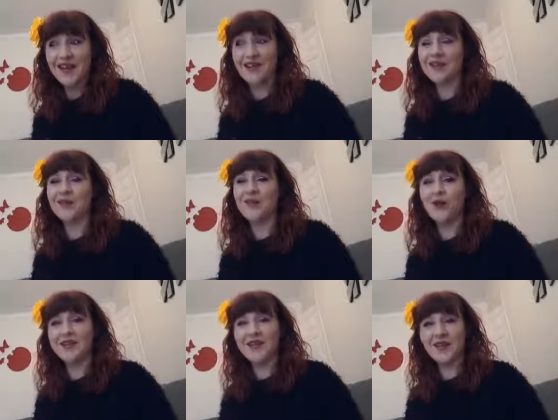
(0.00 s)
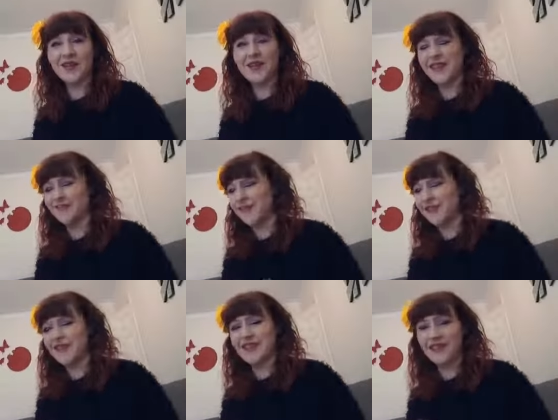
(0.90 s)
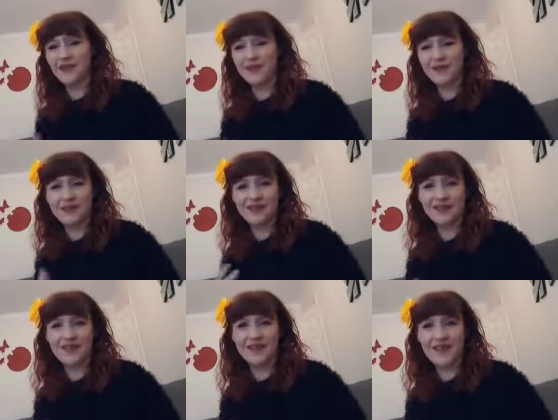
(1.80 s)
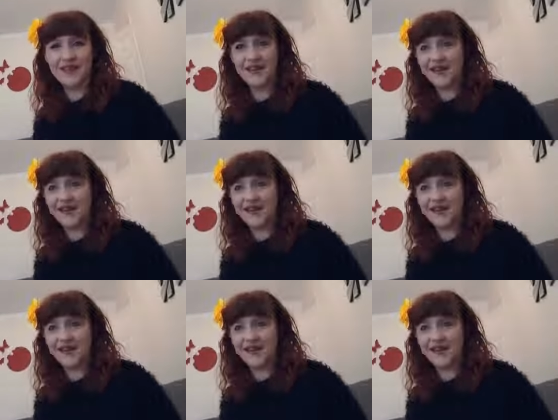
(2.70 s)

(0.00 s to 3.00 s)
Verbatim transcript: there's lots of lovely tea accoutrements and things that you can